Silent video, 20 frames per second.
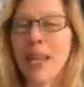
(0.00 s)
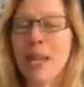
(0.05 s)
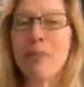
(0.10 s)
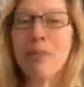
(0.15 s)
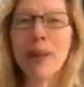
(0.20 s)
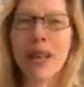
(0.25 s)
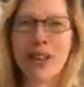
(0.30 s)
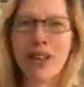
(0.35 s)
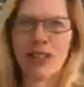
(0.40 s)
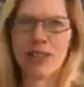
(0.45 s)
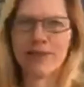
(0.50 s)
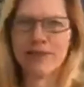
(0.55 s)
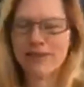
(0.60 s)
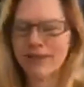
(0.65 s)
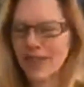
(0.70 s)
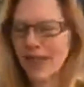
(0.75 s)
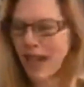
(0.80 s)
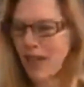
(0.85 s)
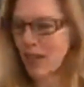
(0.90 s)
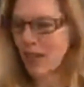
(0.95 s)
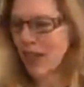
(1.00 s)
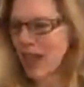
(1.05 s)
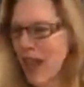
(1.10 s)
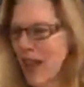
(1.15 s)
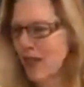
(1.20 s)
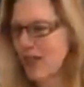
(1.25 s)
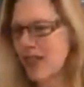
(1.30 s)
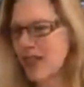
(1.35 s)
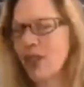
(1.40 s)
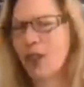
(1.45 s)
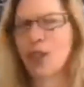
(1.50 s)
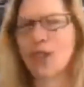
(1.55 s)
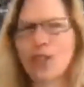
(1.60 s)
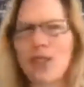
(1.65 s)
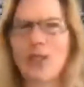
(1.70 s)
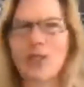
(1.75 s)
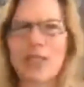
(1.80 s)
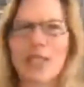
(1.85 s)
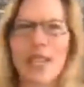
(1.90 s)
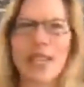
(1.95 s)
I'm getting better. I don't have it so
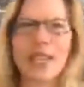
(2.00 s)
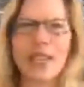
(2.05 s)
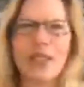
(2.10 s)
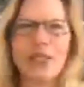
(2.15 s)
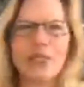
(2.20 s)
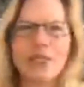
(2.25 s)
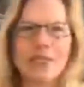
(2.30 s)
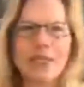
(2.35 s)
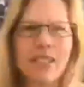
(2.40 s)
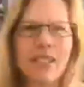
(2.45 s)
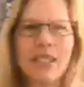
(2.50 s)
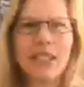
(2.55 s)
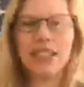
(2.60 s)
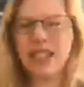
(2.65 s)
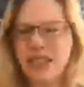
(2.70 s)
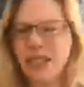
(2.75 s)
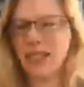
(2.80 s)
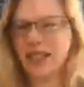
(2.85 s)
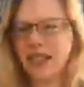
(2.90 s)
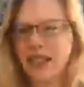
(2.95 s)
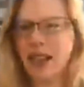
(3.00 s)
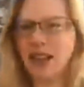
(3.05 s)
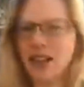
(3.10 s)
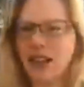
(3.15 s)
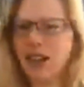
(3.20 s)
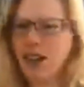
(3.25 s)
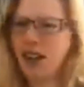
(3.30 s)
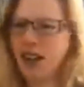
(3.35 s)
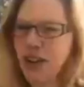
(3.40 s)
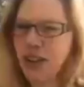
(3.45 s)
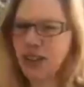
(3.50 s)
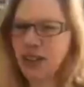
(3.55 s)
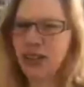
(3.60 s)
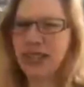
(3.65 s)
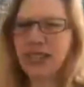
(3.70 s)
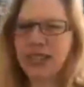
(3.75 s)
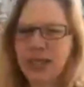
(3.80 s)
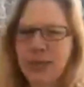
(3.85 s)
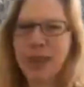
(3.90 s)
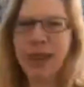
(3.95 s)
close that you, all you
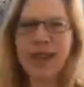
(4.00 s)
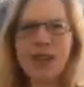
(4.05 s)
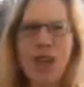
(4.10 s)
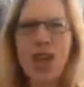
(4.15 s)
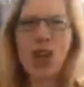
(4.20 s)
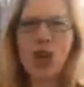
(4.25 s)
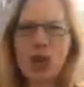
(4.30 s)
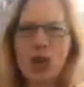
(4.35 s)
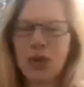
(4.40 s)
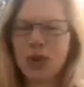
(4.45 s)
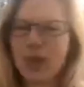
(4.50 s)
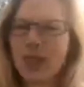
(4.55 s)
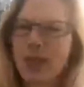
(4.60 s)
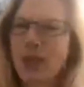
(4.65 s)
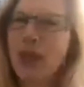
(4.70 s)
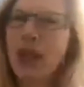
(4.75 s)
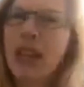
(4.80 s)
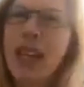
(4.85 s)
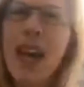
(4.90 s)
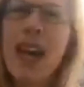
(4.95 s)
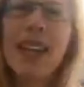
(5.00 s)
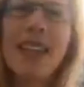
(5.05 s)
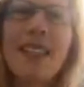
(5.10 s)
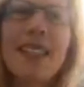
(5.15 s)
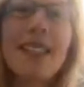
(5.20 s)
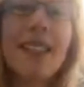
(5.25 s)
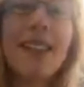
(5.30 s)
see is my nose. We're gonna head